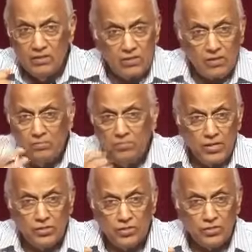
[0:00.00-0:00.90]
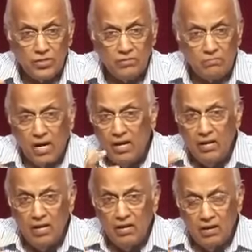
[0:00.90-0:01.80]
dirty pictures and
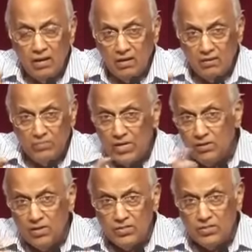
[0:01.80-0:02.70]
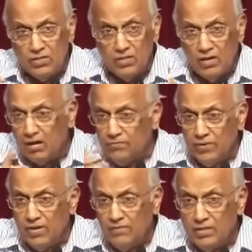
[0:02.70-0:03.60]
my and bitterness and an
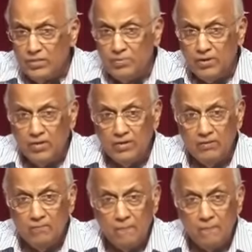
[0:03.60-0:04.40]
unforgiving spirit,